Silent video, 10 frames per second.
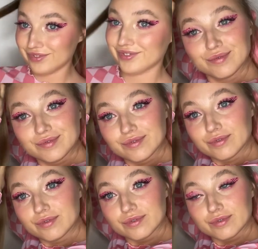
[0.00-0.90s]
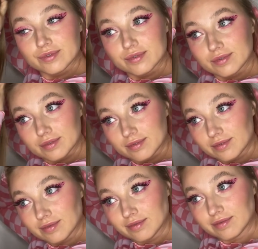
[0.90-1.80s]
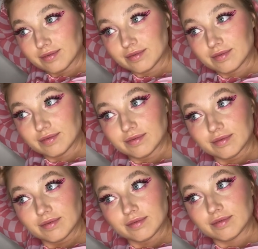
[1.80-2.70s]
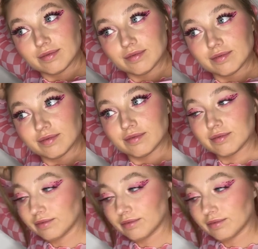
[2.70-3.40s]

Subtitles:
Nobody speaks.